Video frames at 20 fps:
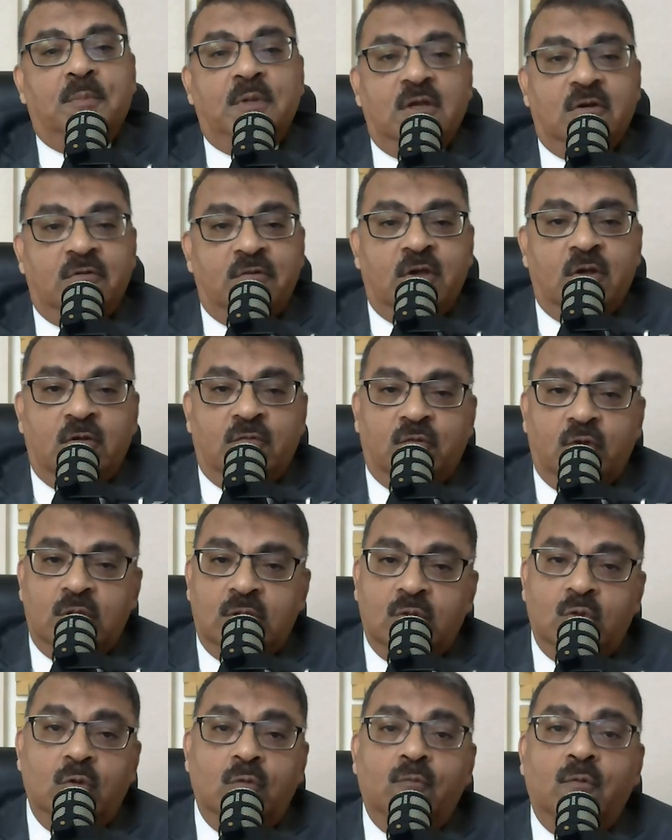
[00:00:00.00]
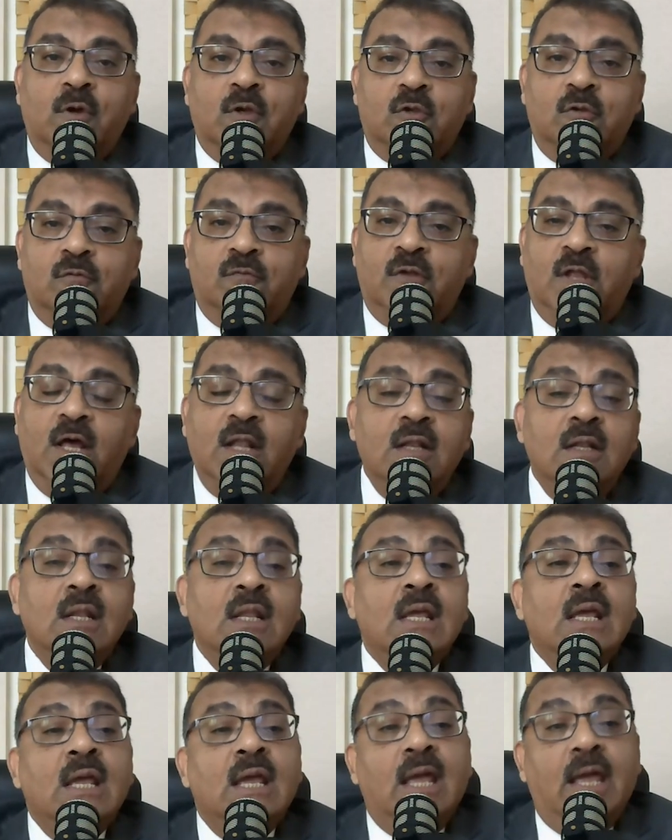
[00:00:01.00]
be aware of all the good work you've done
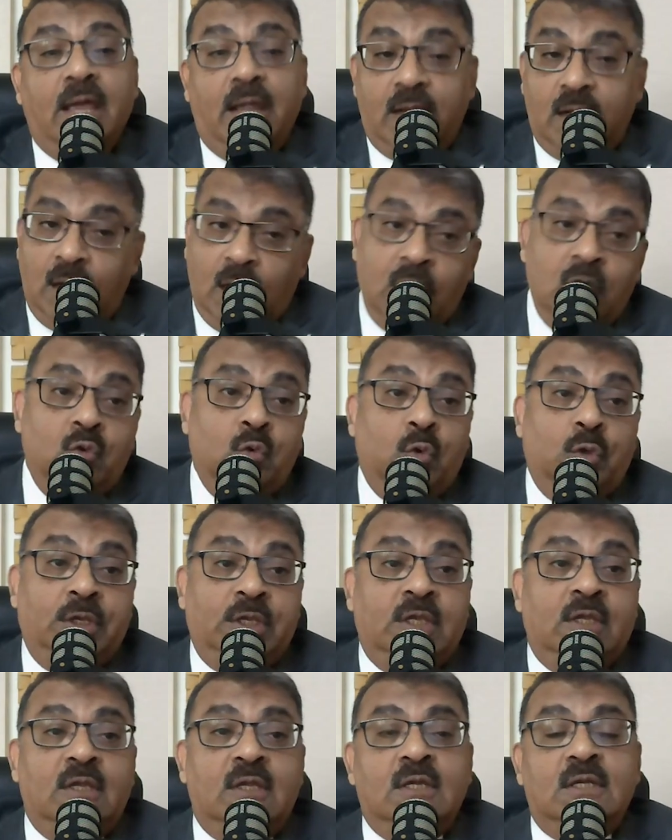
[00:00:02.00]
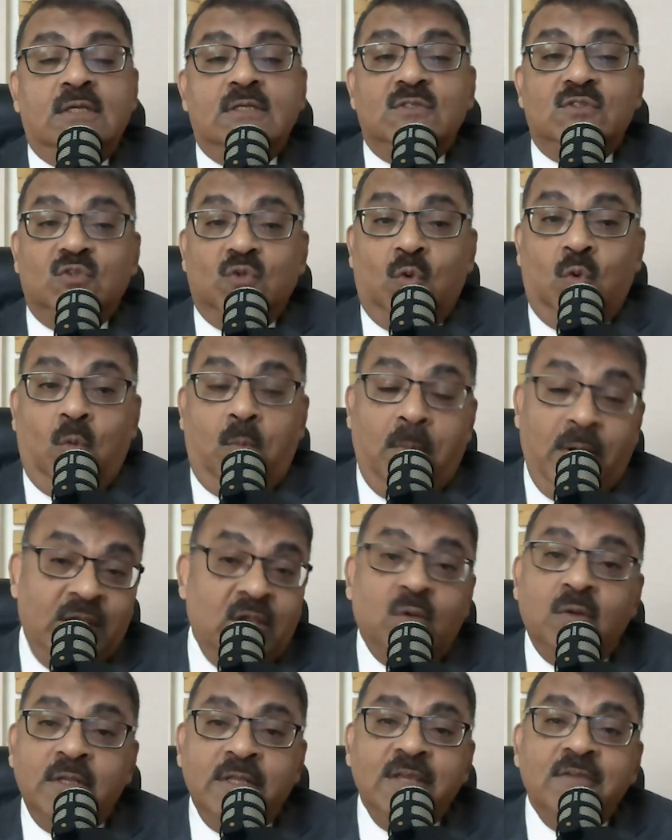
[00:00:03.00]
and are doing. So, by
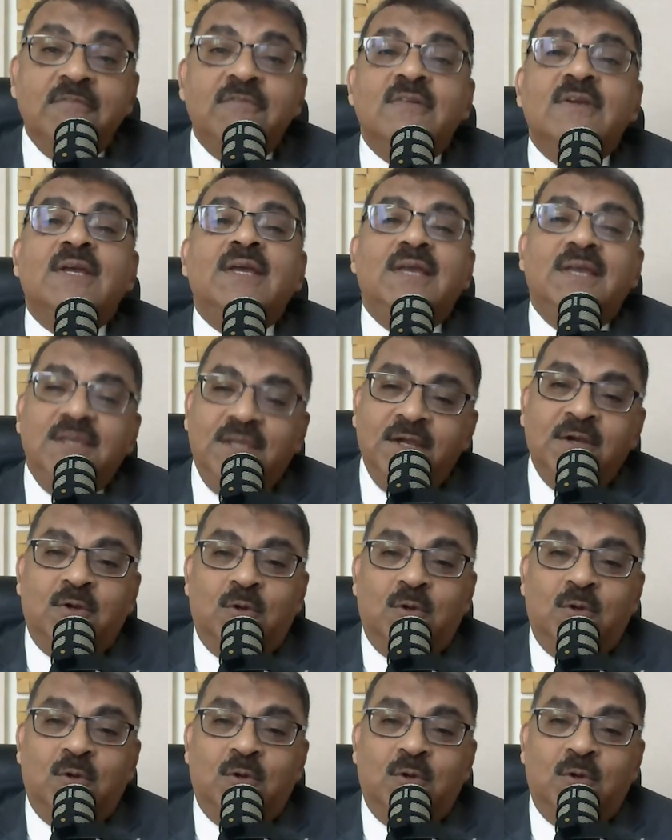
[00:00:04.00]
your leave, here